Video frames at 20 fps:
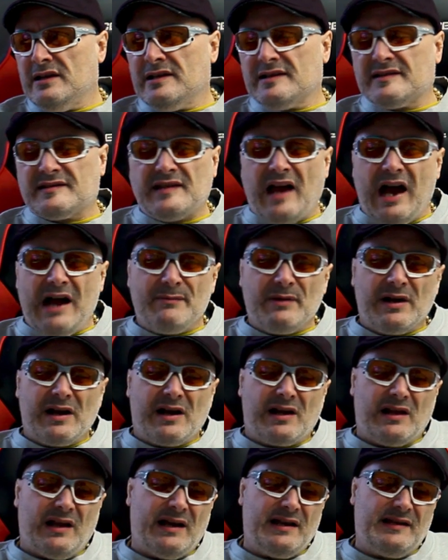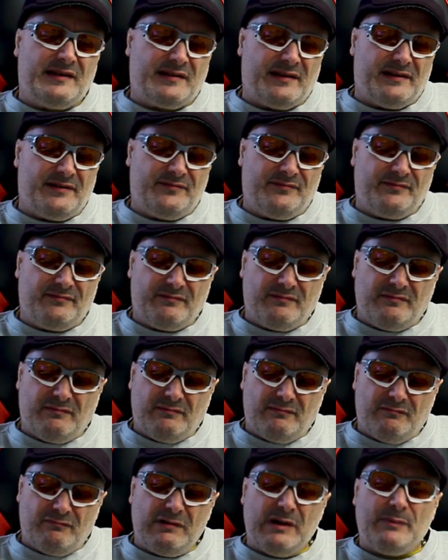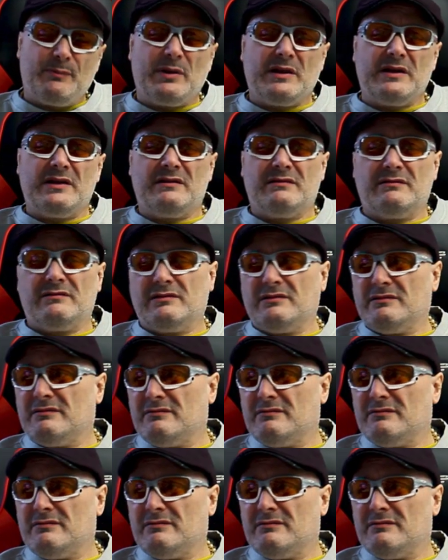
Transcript: Simon Clayton ripping